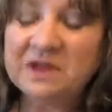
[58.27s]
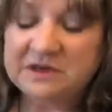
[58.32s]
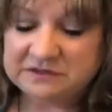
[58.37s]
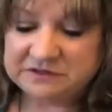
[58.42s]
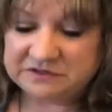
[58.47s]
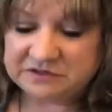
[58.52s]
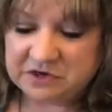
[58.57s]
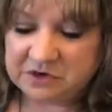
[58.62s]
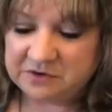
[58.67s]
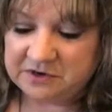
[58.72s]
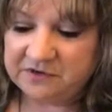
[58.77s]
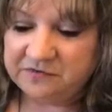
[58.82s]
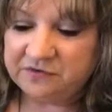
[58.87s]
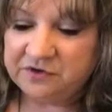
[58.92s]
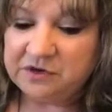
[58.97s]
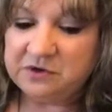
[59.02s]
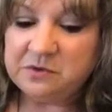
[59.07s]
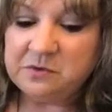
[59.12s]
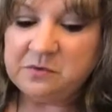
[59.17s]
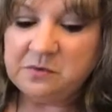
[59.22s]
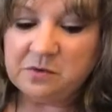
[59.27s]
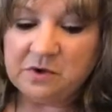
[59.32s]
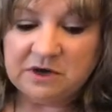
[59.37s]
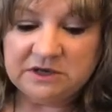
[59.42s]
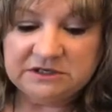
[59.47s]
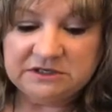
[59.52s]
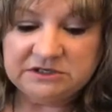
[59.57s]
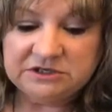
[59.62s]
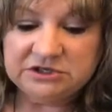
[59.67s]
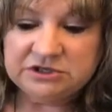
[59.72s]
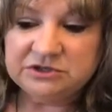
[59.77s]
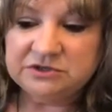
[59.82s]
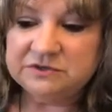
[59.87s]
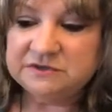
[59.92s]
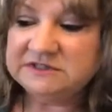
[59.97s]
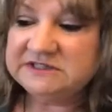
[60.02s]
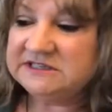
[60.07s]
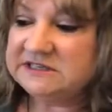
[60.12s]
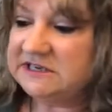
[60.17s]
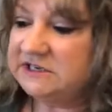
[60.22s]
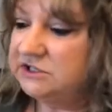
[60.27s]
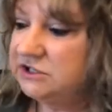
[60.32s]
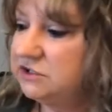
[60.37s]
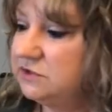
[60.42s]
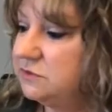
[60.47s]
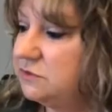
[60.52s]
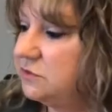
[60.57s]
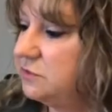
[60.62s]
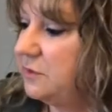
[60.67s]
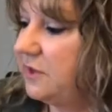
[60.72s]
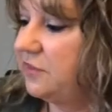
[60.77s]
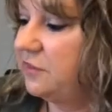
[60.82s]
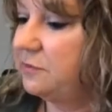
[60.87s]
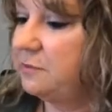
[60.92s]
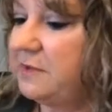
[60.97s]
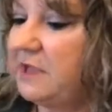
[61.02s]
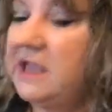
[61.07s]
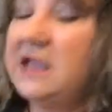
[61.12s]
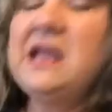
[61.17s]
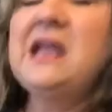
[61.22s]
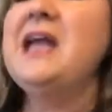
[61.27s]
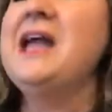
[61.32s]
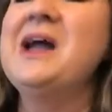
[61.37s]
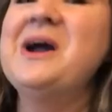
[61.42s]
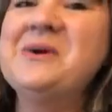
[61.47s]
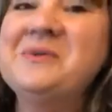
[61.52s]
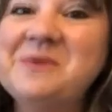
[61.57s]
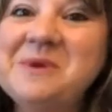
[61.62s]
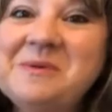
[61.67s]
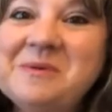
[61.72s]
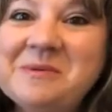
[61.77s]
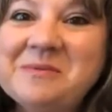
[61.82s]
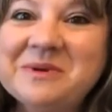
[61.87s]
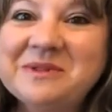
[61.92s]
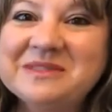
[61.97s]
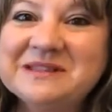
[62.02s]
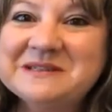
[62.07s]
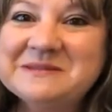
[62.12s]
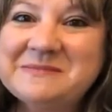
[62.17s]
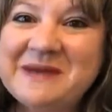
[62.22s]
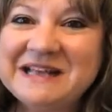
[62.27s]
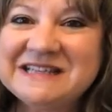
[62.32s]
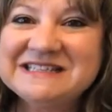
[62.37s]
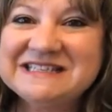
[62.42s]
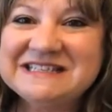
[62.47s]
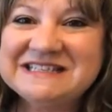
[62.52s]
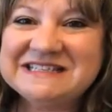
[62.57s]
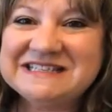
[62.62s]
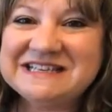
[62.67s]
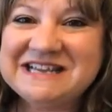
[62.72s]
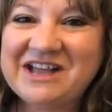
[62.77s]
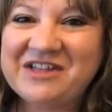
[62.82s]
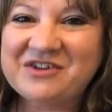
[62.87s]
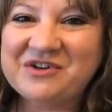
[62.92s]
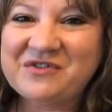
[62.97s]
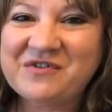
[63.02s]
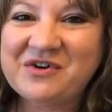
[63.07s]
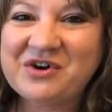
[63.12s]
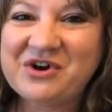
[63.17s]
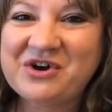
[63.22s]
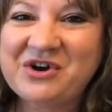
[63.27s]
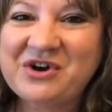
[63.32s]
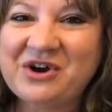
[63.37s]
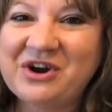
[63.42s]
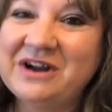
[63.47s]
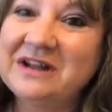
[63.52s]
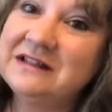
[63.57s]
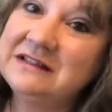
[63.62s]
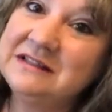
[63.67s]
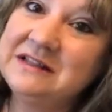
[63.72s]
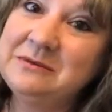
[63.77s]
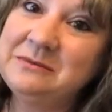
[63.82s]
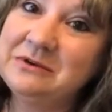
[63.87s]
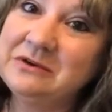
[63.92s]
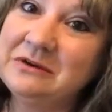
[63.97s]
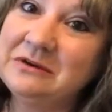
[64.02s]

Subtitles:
So if you want to stay tuned with me, we will put this basket together for her. Then we'll